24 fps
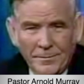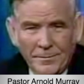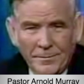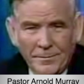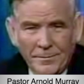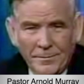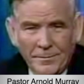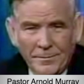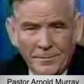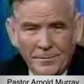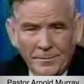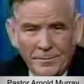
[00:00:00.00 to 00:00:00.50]

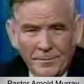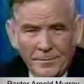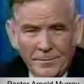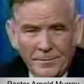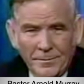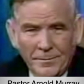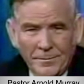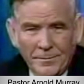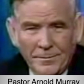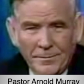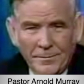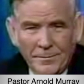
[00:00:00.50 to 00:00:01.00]

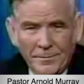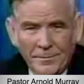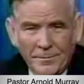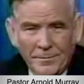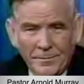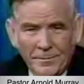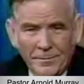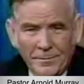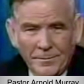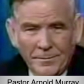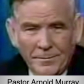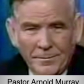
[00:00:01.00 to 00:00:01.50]

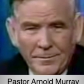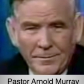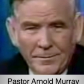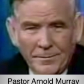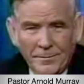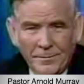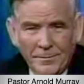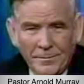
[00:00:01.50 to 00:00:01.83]
[no speech]